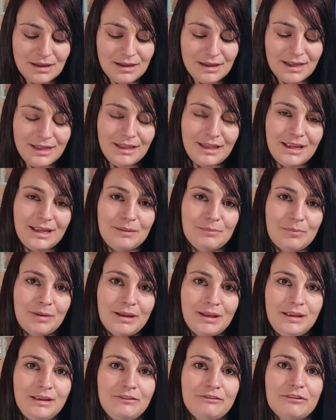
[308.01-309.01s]
I like
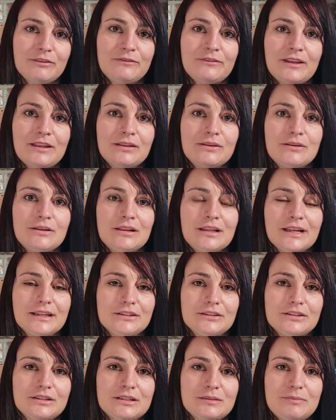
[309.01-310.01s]
buying from fellow
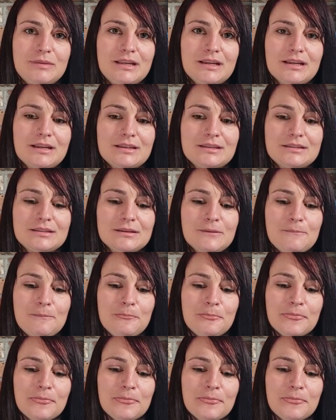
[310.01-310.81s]
collectors because